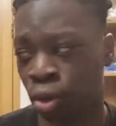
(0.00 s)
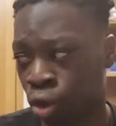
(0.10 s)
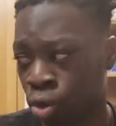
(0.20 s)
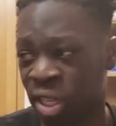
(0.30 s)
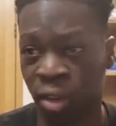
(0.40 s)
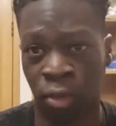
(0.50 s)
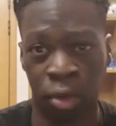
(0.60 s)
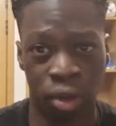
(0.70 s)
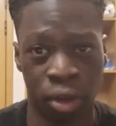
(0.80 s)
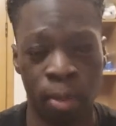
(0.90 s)

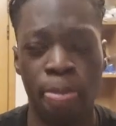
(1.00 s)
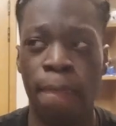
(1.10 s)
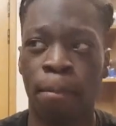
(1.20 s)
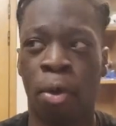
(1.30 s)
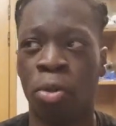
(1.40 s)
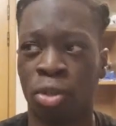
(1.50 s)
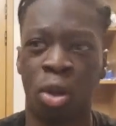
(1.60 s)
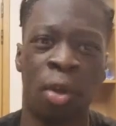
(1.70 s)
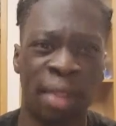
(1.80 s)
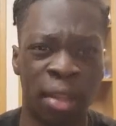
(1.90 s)
you. But also, a
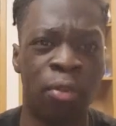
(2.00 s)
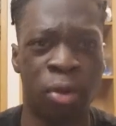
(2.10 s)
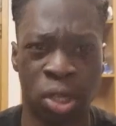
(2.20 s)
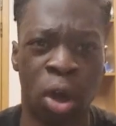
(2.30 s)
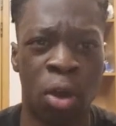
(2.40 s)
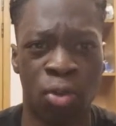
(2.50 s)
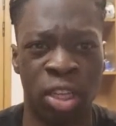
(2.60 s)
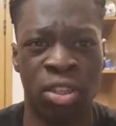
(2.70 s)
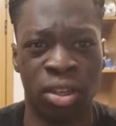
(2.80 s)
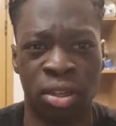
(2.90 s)
lot of the interviewers are
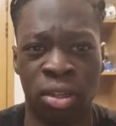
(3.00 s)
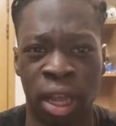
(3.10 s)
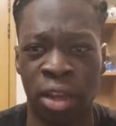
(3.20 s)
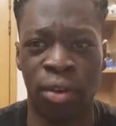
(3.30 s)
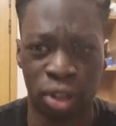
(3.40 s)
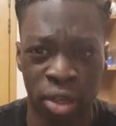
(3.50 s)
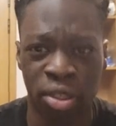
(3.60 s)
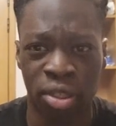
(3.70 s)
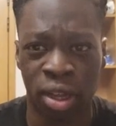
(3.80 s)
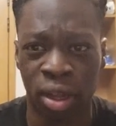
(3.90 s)
researchers, and
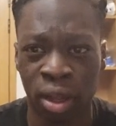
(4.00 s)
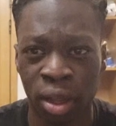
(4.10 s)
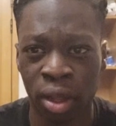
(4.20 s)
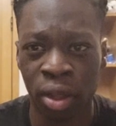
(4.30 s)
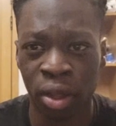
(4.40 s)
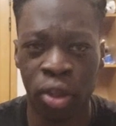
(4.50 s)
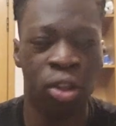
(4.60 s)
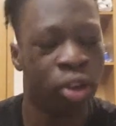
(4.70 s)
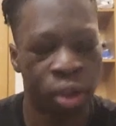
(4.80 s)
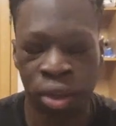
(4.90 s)
chances are,
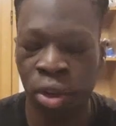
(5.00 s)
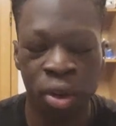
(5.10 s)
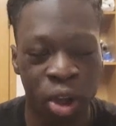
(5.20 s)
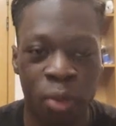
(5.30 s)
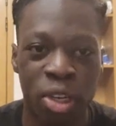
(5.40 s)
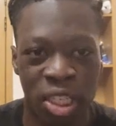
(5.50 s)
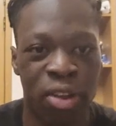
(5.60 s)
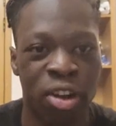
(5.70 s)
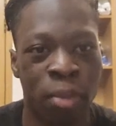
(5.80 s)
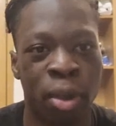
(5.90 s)
you know the common
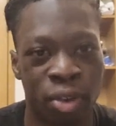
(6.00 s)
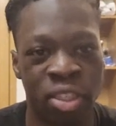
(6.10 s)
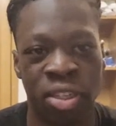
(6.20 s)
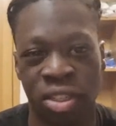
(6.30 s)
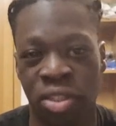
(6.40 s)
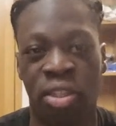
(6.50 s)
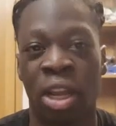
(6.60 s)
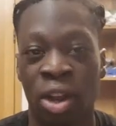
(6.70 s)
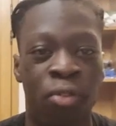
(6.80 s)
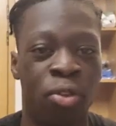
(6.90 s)
stereotype about researchers, they
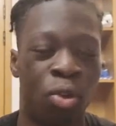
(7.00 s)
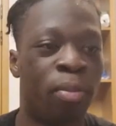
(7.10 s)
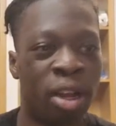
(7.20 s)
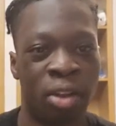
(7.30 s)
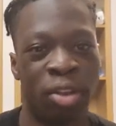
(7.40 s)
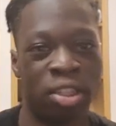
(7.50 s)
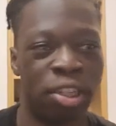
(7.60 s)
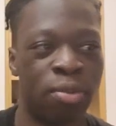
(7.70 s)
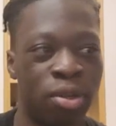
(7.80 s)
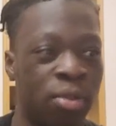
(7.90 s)
love to talk about their research,
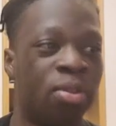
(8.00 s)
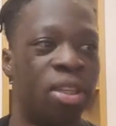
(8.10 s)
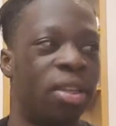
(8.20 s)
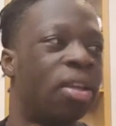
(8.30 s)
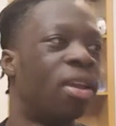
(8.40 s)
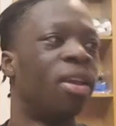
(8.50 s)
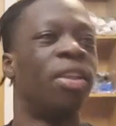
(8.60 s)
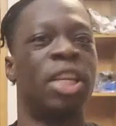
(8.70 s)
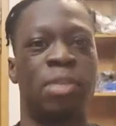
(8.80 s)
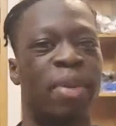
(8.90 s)
because obviously
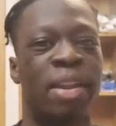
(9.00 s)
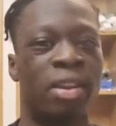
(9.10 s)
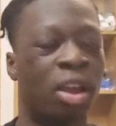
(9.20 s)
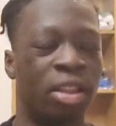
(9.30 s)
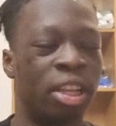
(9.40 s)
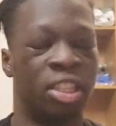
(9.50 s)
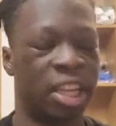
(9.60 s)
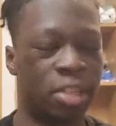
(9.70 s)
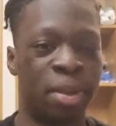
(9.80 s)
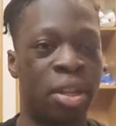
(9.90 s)
they
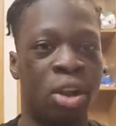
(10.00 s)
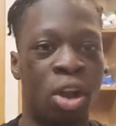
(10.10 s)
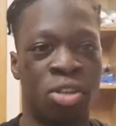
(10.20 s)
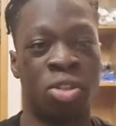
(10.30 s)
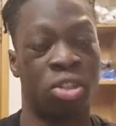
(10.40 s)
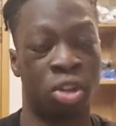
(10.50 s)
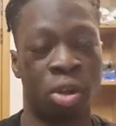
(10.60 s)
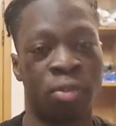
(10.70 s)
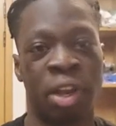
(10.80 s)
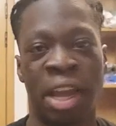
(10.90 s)
spend a large
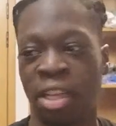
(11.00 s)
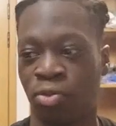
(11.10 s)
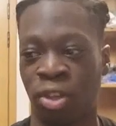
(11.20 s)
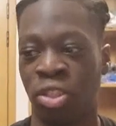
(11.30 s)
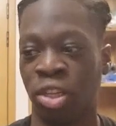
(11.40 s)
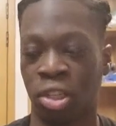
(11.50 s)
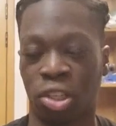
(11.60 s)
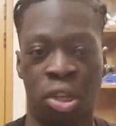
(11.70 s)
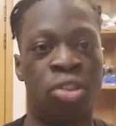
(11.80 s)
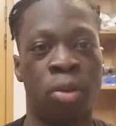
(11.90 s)
chunk of their lives researching a
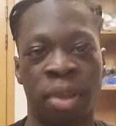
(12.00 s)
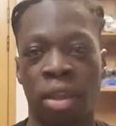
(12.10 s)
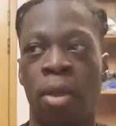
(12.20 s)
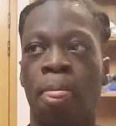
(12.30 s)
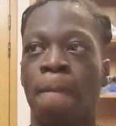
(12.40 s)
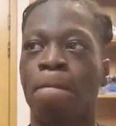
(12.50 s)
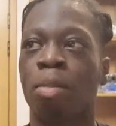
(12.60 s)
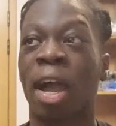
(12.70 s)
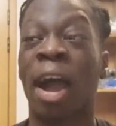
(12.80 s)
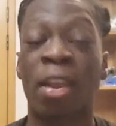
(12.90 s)
certain topic.
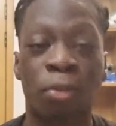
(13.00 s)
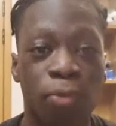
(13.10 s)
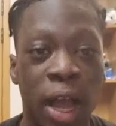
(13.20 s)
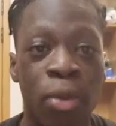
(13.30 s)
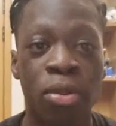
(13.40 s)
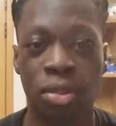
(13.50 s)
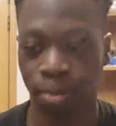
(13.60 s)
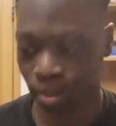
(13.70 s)
I found,